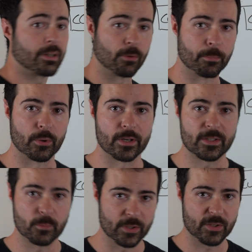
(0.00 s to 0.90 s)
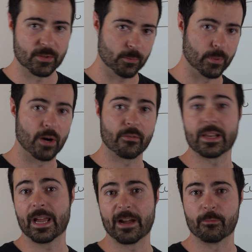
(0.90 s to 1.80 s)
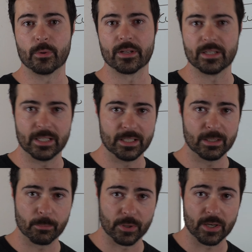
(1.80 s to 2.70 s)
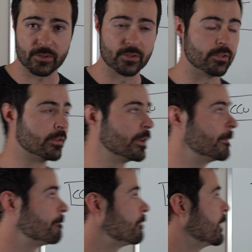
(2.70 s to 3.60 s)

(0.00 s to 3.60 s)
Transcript: several ports, which we already have one in the production unit.